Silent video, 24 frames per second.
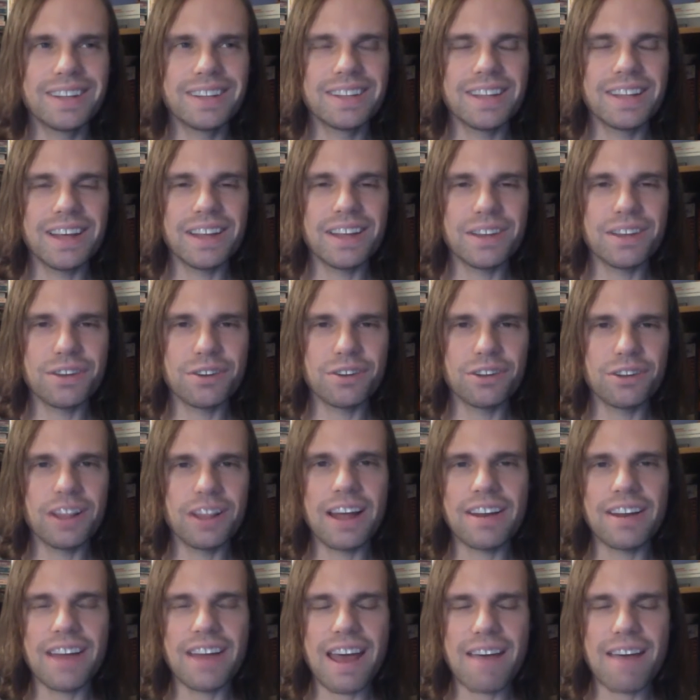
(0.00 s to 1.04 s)
you're
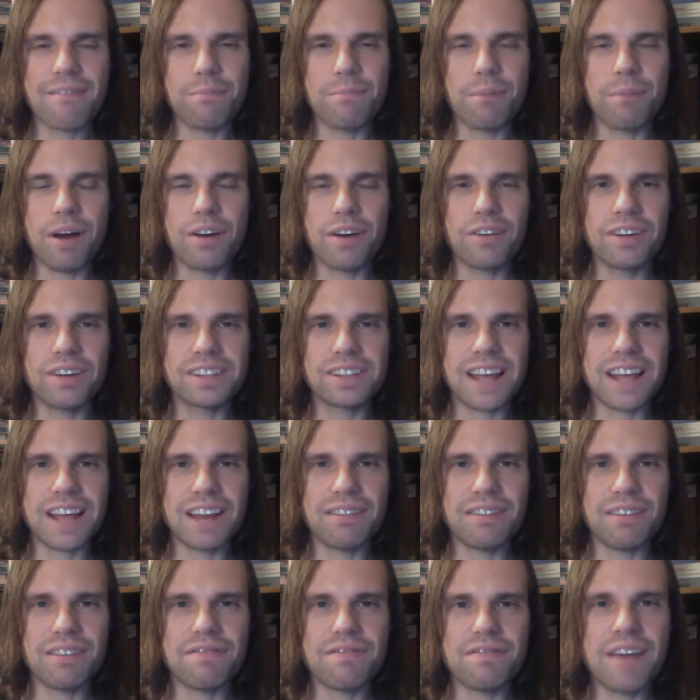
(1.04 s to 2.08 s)
allowed to have butter as kind
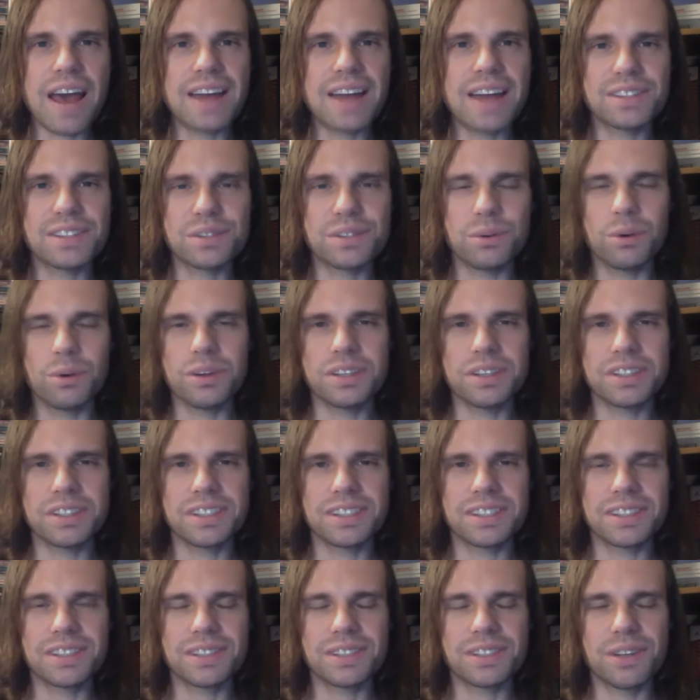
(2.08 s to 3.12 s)
of a fat source.
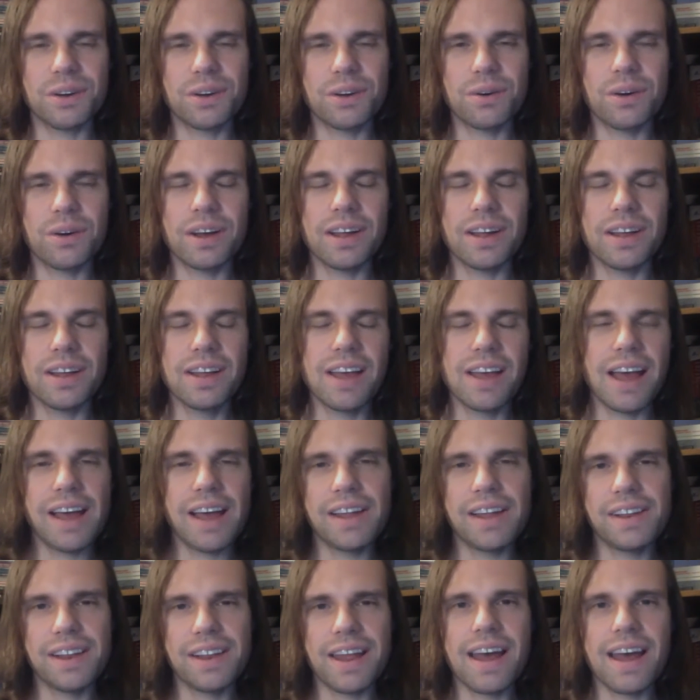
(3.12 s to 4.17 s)
So
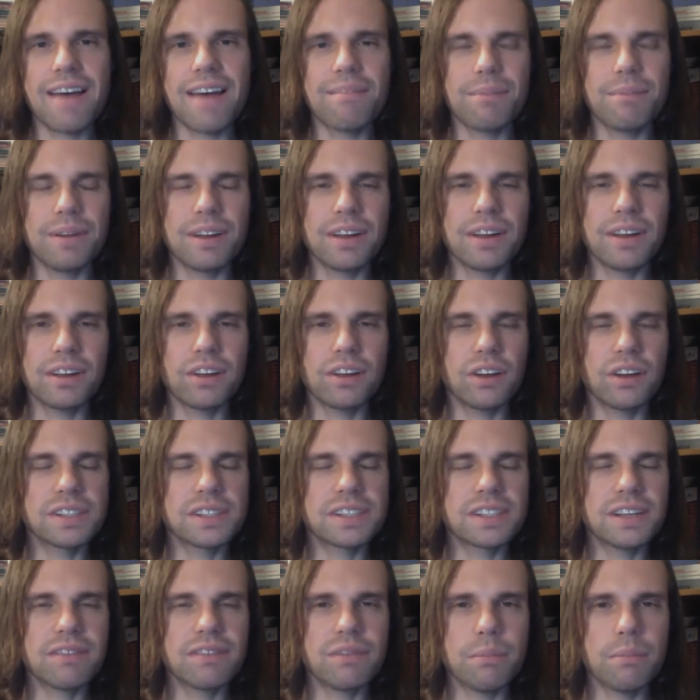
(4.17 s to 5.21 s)
I have been cooking
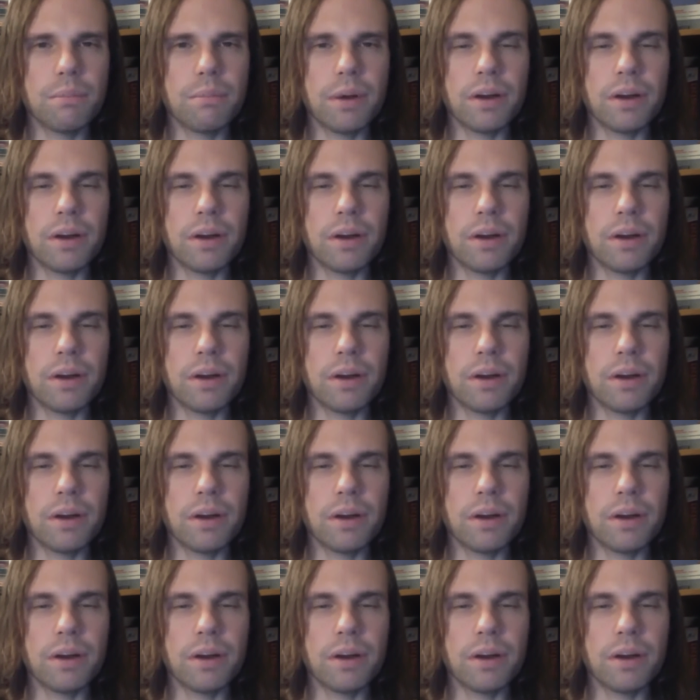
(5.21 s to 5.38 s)
stuff in